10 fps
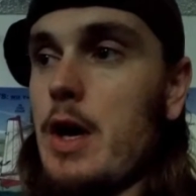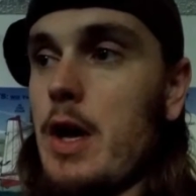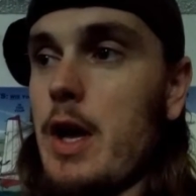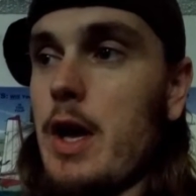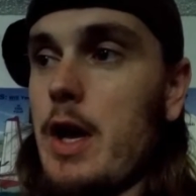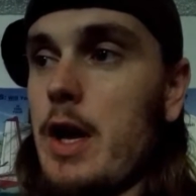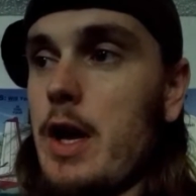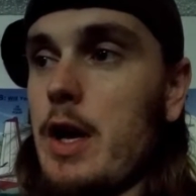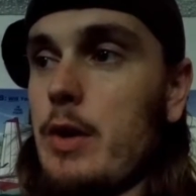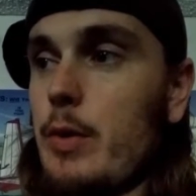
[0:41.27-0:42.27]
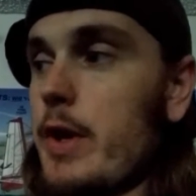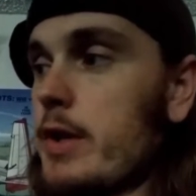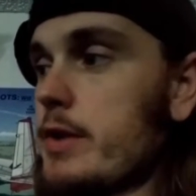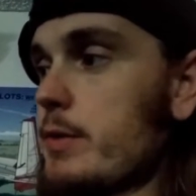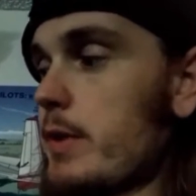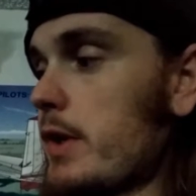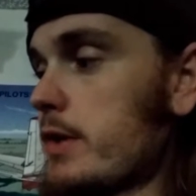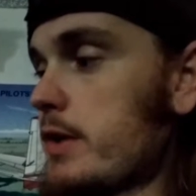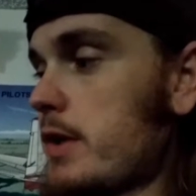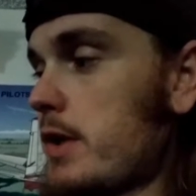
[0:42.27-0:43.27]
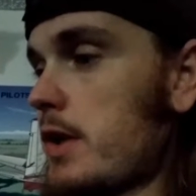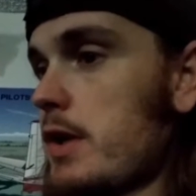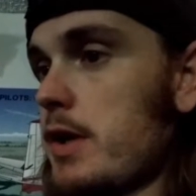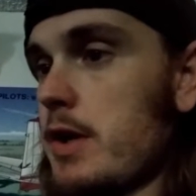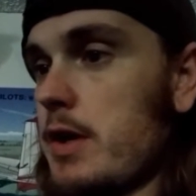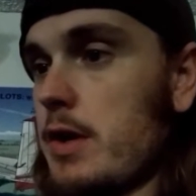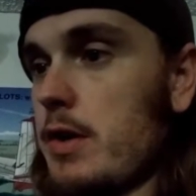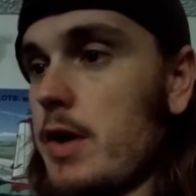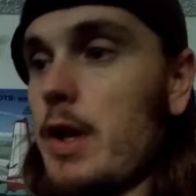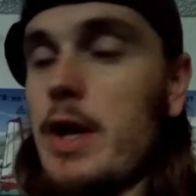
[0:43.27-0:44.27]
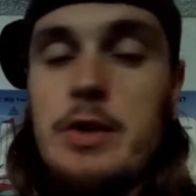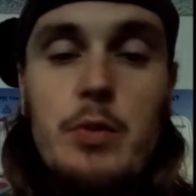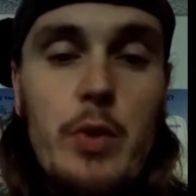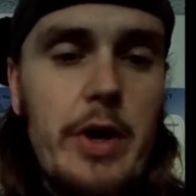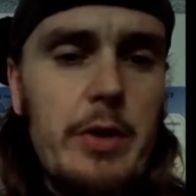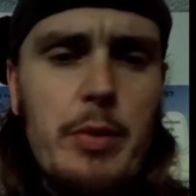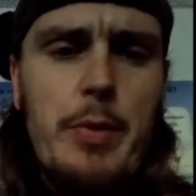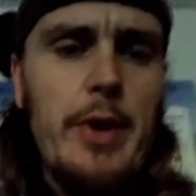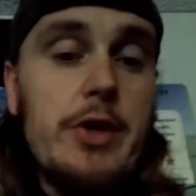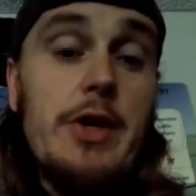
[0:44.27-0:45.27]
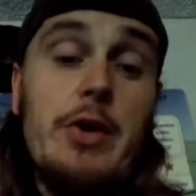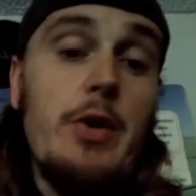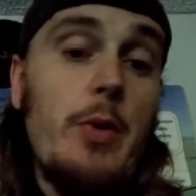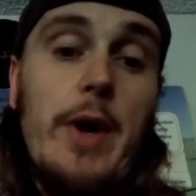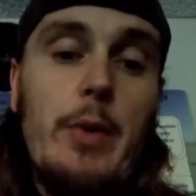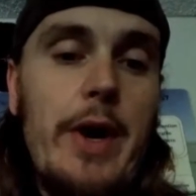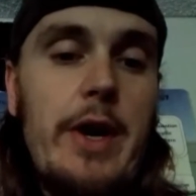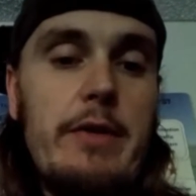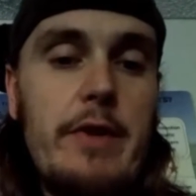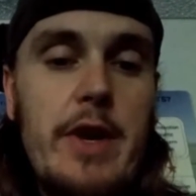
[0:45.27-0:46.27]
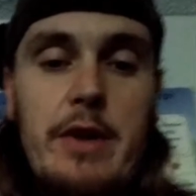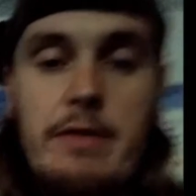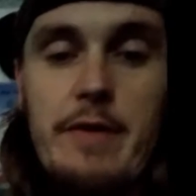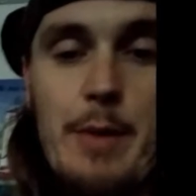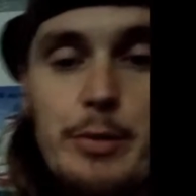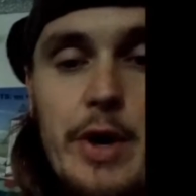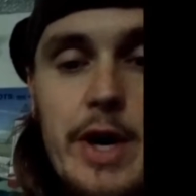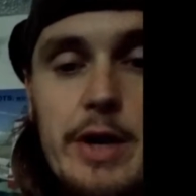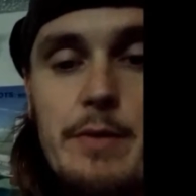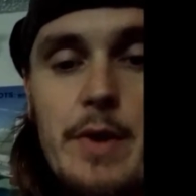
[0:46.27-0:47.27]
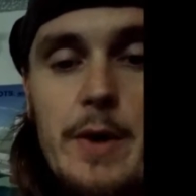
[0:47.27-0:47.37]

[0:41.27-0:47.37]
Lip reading: And what else? Oh, I lost one of the propellers. I don't know where it went. It evaporated.